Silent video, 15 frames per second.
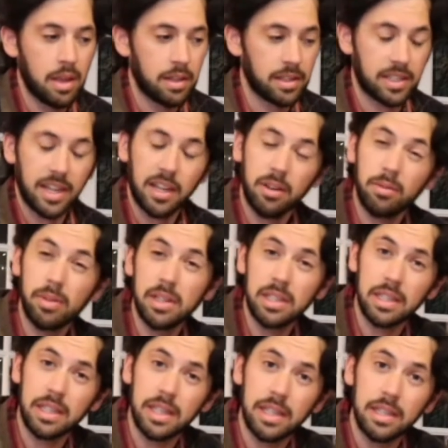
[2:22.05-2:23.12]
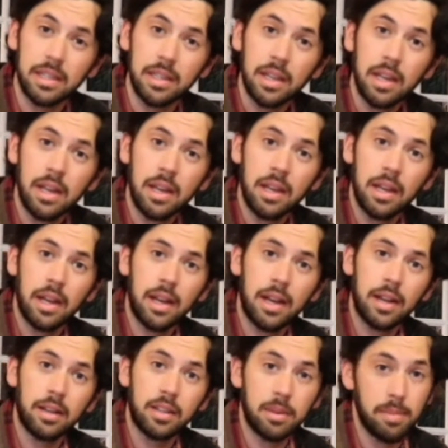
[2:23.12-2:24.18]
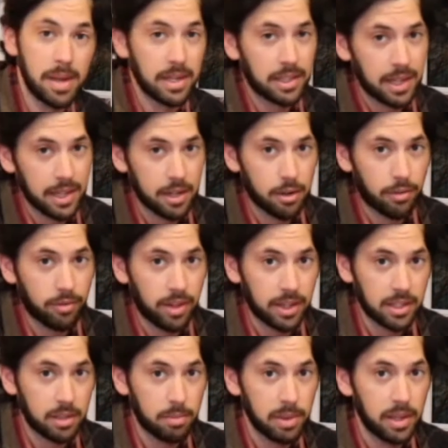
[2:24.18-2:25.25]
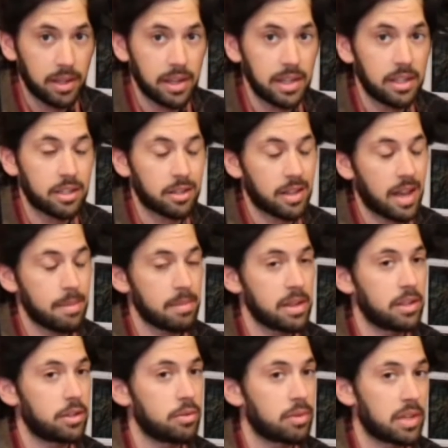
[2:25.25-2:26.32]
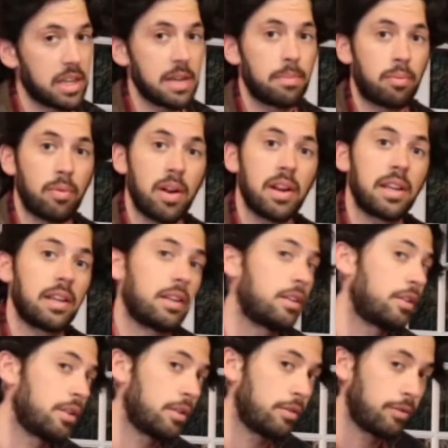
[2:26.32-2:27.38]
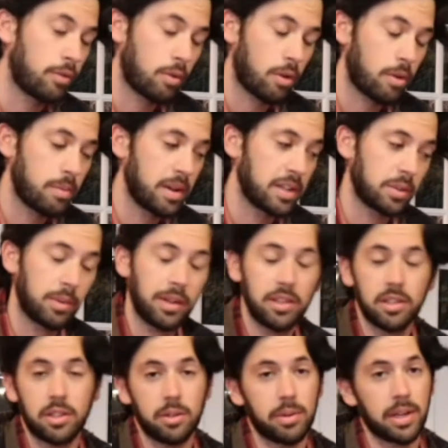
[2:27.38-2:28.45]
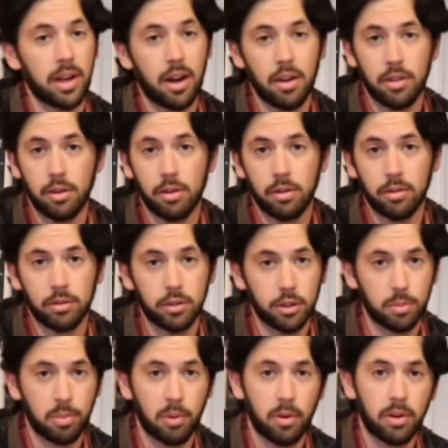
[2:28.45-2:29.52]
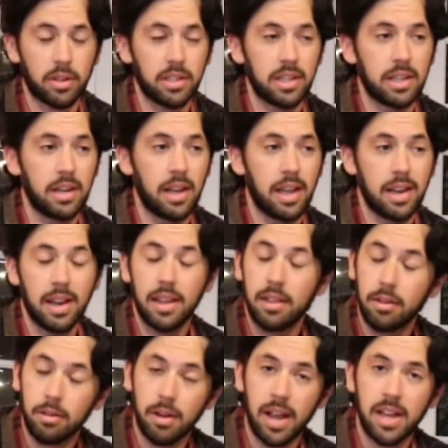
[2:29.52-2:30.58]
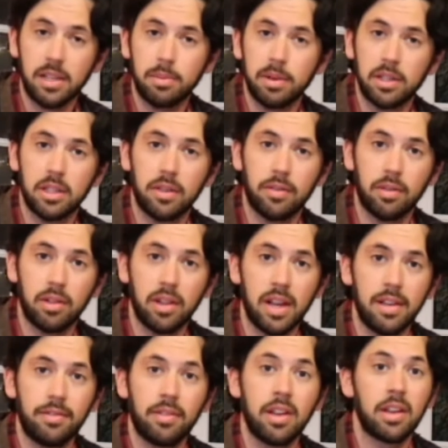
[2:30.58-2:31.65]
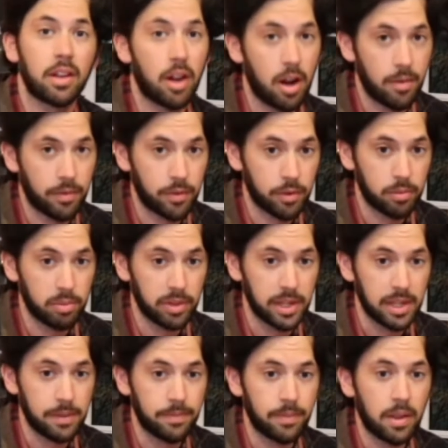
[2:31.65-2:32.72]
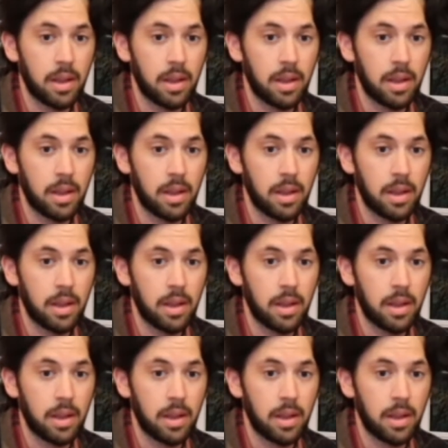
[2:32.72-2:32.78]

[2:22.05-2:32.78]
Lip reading: The second reason is to maintain your flexibility, so that means you keep running in good form as well as doing other sports and other aspects of your life comfortably.